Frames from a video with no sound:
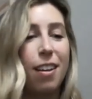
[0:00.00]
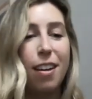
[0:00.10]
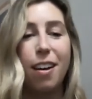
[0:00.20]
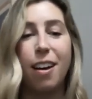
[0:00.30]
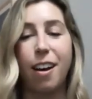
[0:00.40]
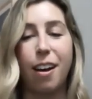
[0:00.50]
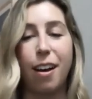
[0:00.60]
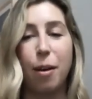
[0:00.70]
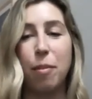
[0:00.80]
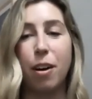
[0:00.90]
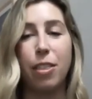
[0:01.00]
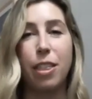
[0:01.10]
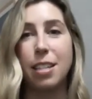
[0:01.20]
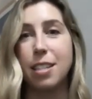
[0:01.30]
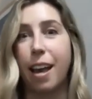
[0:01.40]
on
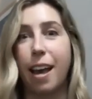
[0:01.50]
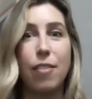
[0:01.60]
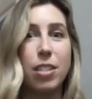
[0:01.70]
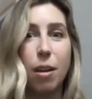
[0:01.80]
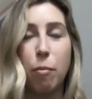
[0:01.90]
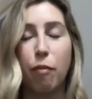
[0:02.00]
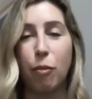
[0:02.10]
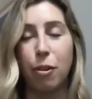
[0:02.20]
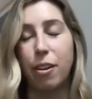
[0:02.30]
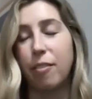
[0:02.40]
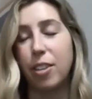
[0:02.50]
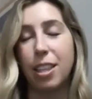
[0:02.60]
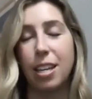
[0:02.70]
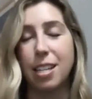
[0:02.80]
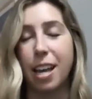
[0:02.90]
things I haven't done before, or even
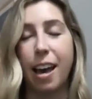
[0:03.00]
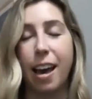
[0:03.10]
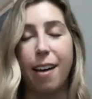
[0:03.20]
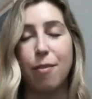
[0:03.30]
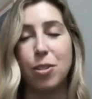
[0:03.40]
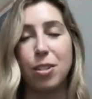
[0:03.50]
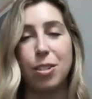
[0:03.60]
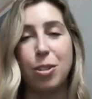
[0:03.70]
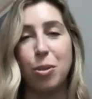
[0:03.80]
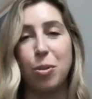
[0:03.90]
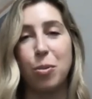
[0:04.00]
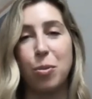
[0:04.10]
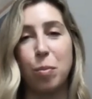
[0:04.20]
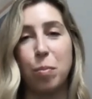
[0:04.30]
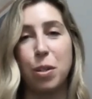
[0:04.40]
things I have, just
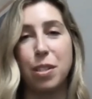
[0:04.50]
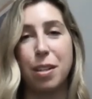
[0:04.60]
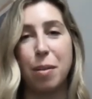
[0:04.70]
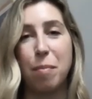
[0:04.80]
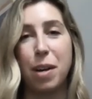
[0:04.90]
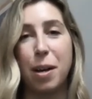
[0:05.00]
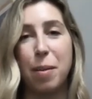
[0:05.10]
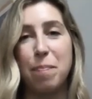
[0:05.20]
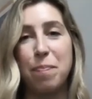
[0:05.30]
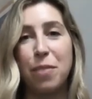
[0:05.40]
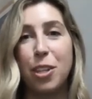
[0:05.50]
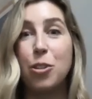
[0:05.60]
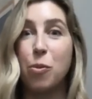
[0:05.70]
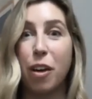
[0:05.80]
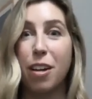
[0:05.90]
to put some
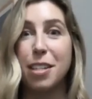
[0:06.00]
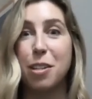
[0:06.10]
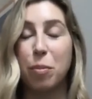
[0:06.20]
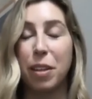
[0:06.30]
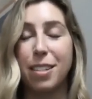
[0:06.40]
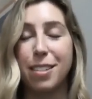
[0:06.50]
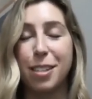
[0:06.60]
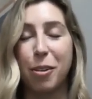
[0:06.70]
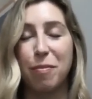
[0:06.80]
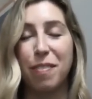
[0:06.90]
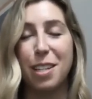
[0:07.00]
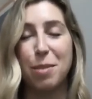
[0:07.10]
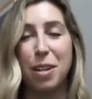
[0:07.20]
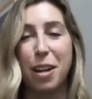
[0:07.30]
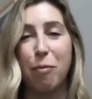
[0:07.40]
new thoughts into place. So that's
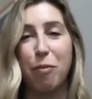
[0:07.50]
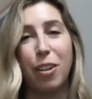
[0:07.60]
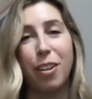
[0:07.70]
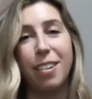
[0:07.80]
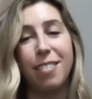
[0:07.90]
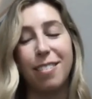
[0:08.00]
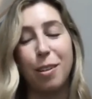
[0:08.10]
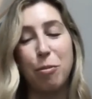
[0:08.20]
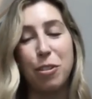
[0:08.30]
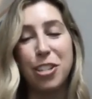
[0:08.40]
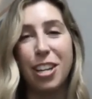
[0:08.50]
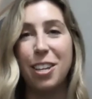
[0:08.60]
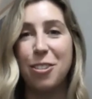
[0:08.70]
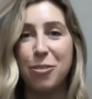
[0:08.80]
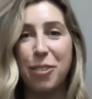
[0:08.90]
been helpful, and appreciate
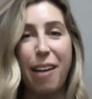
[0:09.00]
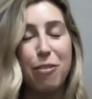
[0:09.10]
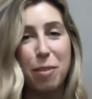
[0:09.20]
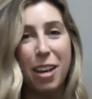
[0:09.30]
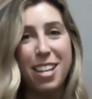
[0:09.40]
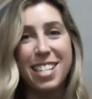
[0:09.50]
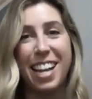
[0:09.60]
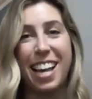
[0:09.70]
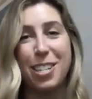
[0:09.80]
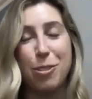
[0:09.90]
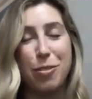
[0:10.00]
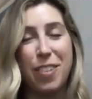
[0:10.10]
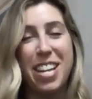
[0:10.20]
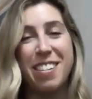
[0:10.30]
you having me on today. This was fun.